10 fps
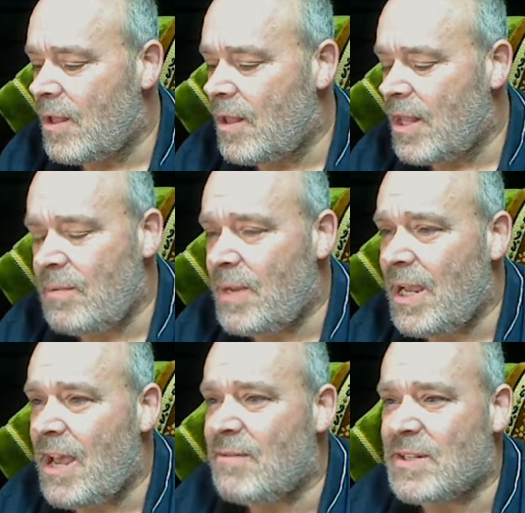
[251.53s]
They may
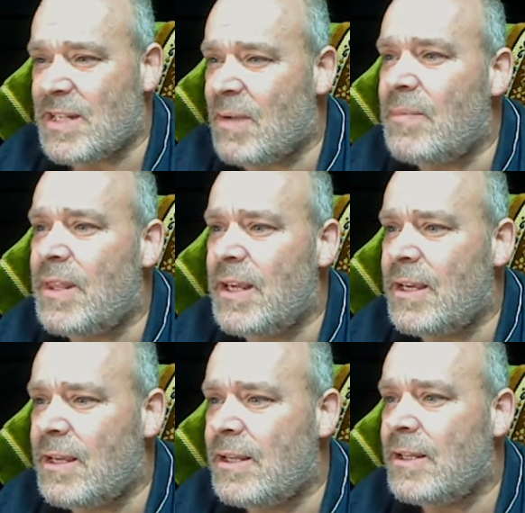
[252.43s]
have
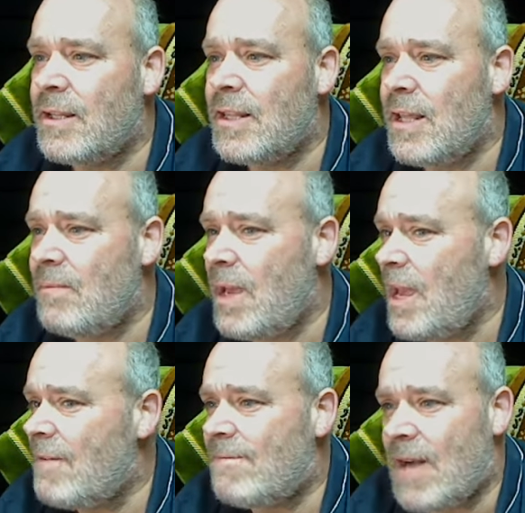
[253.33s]
something. They may
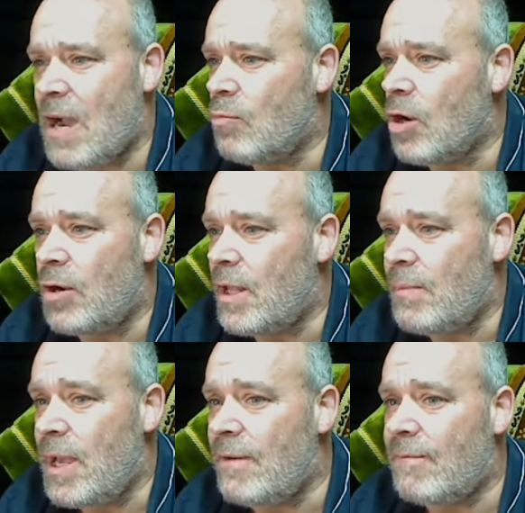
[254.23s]
have fibro, they
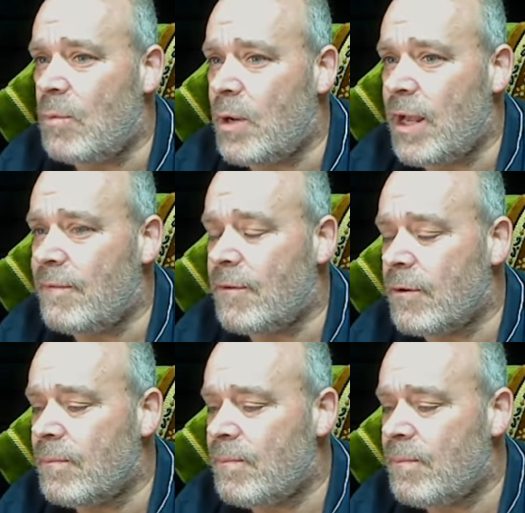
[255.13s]
may have whatever.